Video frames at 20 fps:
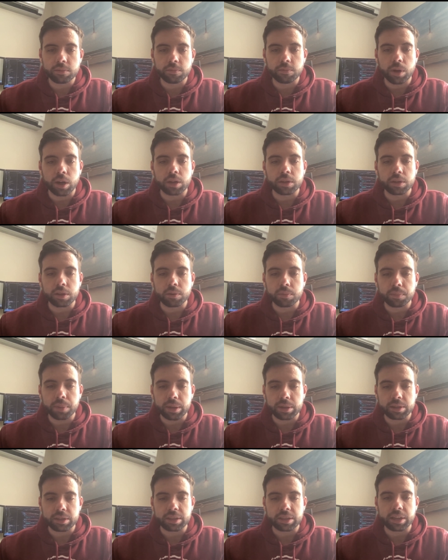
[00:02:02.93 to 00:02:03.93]
volume,
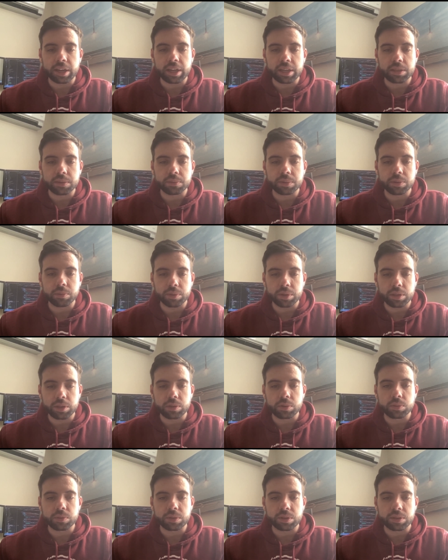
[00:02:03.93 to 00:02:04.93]
better engagement with the
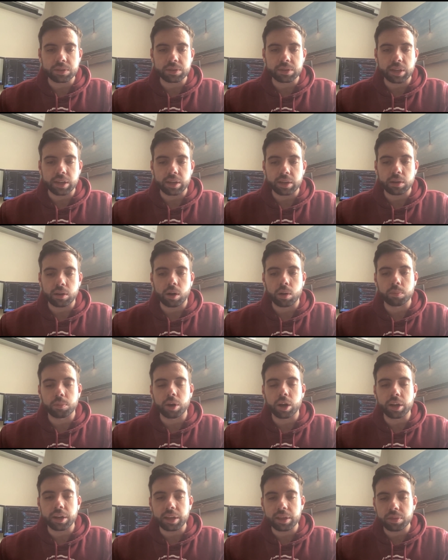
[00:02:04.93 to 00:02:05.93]
users that are
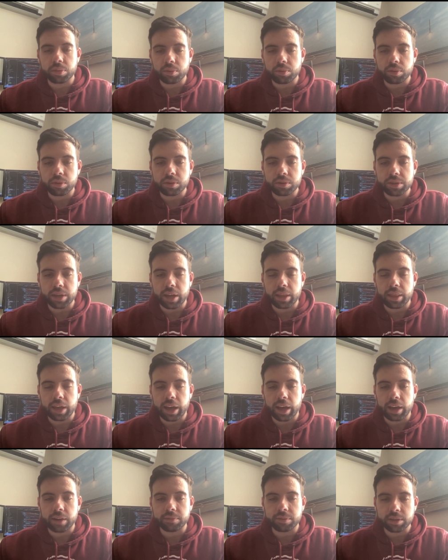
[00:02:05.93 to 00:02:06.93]
brought in through that
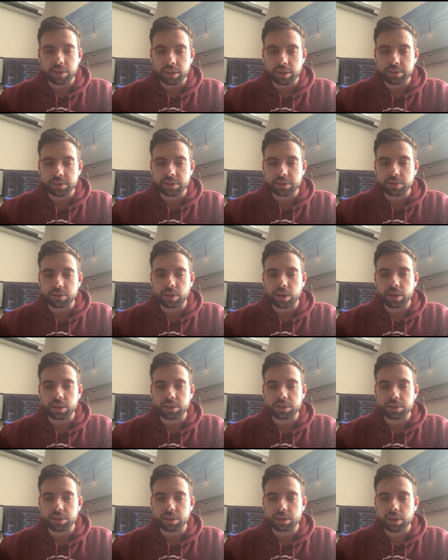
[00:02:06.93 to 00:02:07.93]
advertising
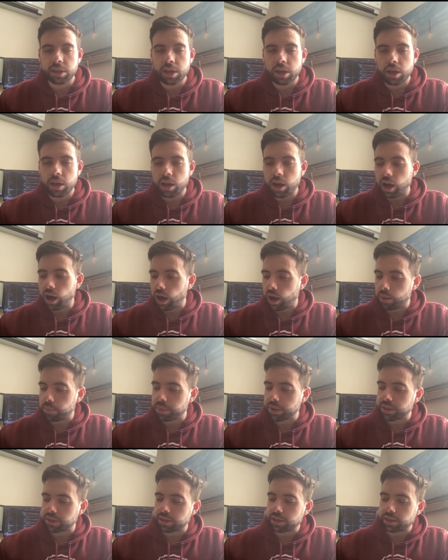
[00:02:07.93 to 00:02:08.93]
strategy.
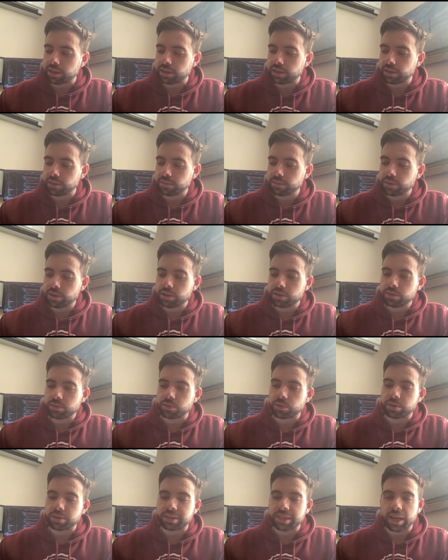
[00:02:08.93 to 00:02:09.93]
But the
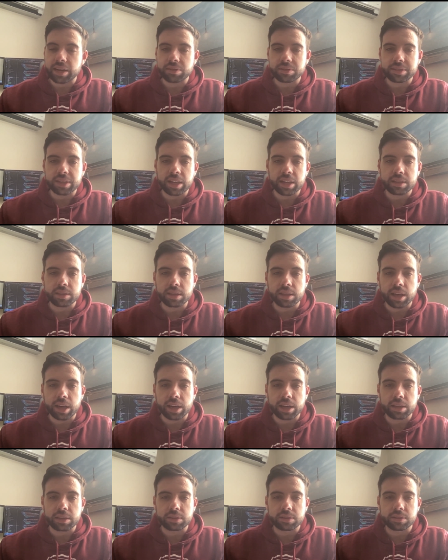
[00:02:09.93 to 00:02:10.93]
sort of downside to
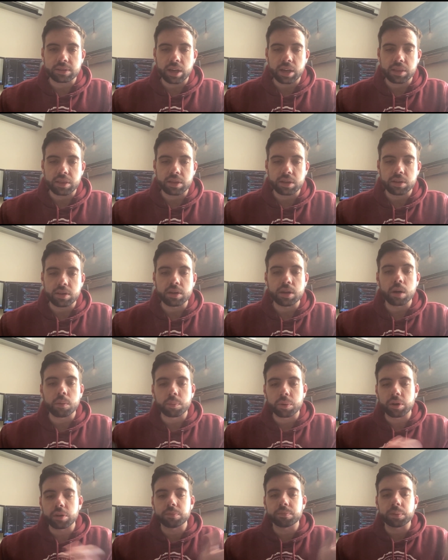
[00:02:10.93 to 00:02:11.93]
that is that the
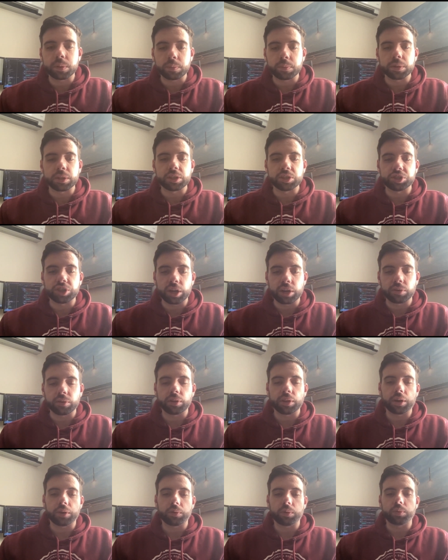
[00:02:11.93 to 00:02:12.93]
number of people in general
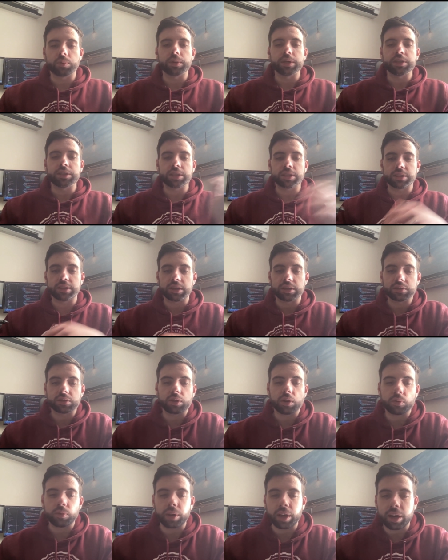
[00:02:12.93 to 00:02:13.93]
that we're reaching does
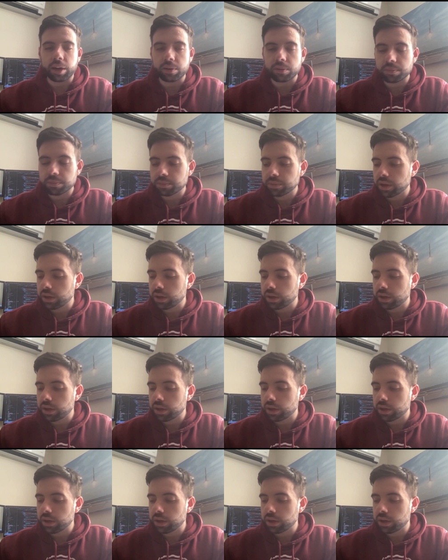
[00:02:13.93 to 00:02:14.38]
go down.